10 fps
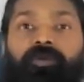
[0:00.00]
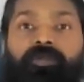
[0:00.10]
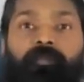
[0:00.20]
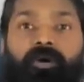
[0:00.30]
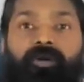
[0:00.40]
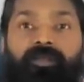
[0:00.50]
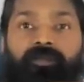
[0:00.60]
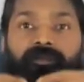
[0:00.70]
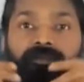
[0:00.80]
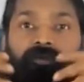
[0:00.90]
when your
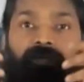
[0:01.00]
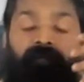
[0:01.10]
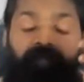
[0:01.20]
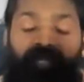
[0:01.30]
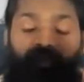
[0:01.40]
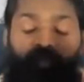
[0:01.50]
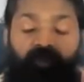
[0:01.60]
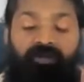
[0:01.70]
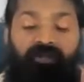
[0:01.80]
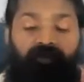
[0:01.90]
body's
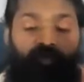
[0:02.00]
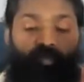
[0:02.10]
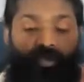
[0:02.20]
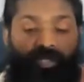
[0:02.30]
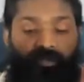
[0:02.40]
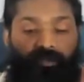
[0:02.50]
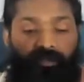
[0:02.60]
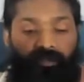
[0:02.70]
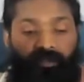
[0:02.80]
immunity is weak,